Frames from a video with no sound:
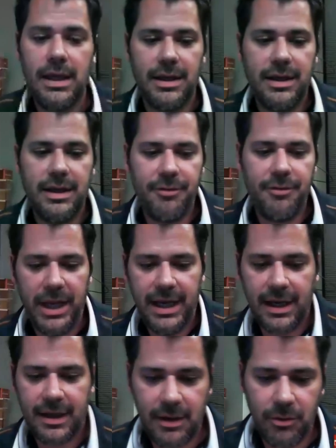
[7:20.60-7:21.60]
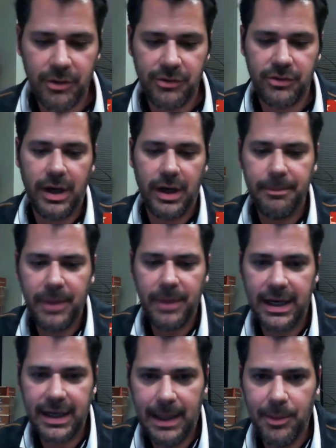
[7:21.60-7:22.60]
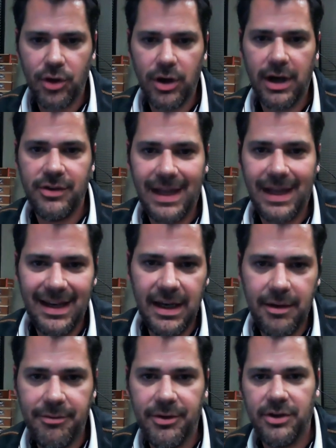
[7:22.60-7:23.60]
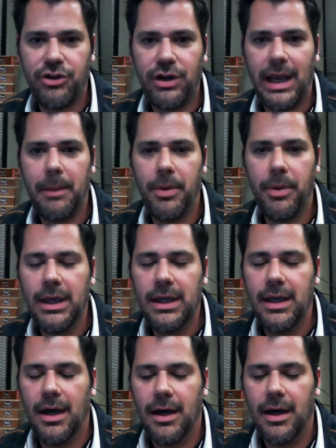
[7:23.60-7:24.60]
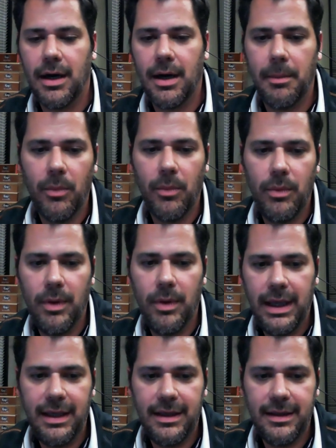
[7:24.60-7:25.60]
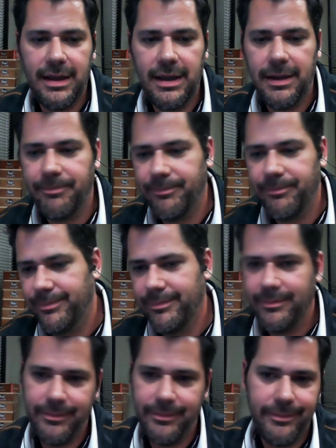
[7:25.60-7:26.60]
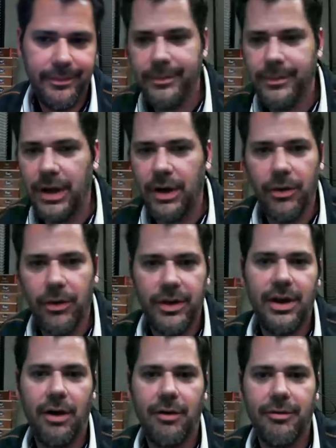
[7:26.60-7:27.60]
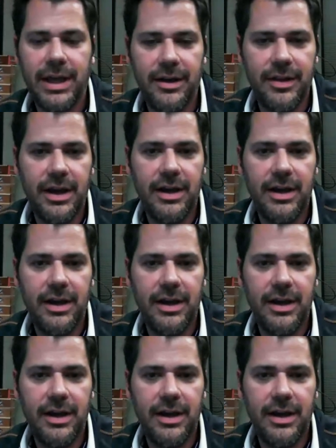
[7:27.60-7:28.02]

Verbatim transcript: Yeah, Nymphomaniac, that was, uh, kind of came across that Ninfa shape um, in the, you know, the delving into